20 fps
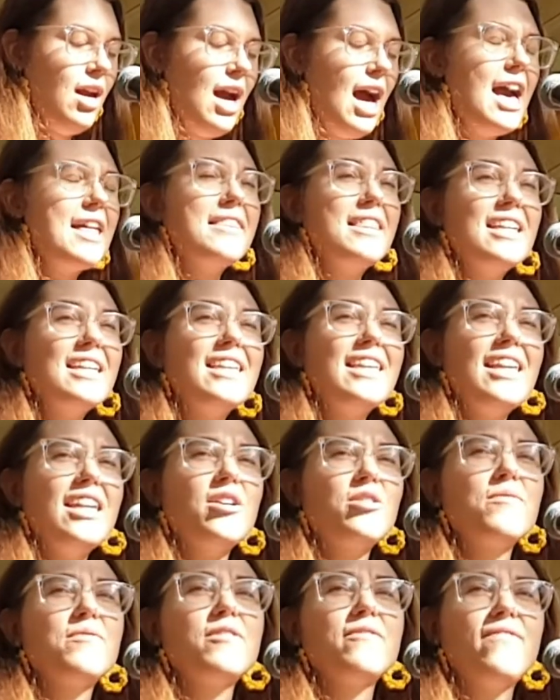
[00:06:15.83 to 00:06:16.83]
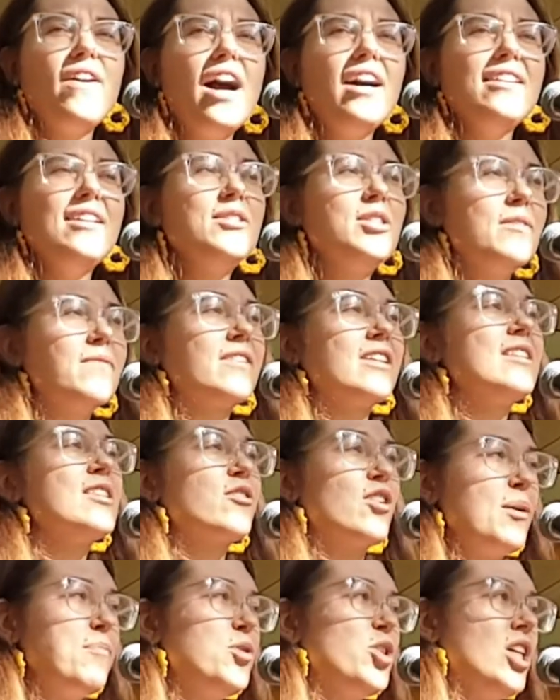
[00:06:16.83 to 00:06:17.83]
I think here of the violence of
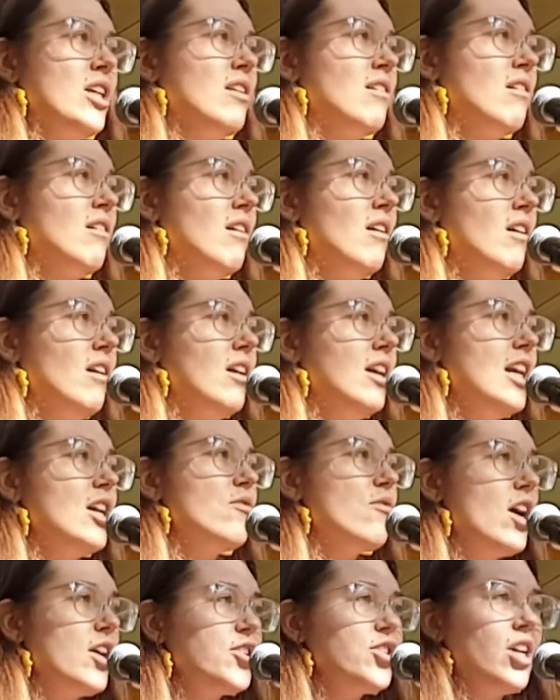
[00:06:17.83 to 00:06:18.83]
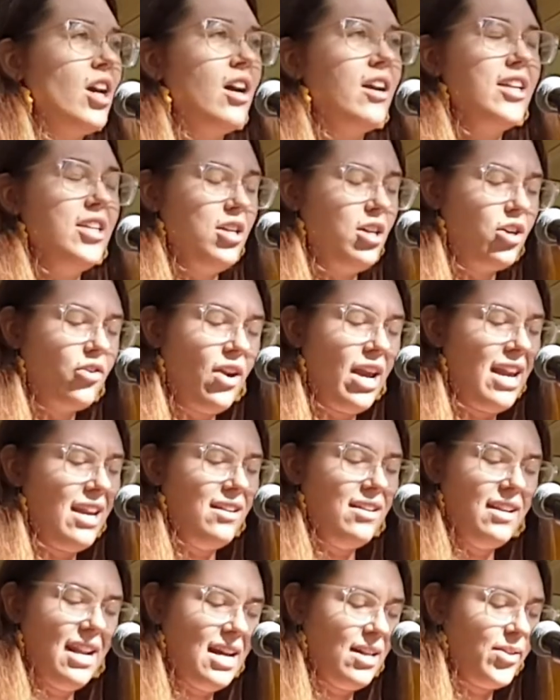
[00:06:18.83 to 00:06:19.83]
conscription in Russia, in
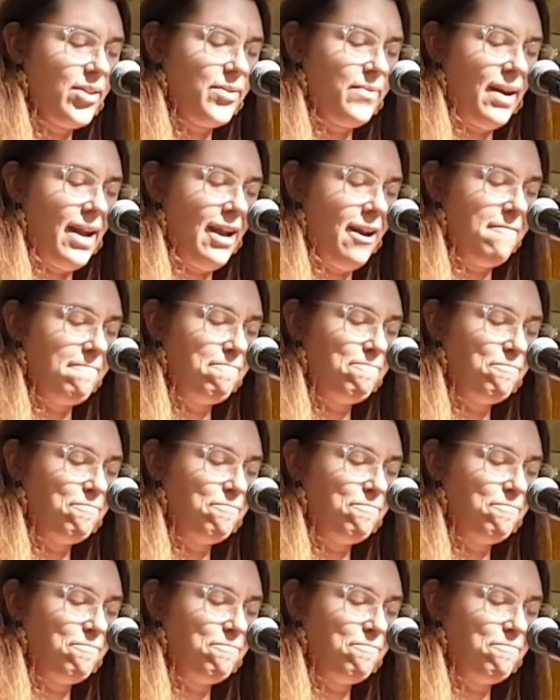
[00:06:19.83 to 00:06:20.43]
Ukraine, and elsewhere.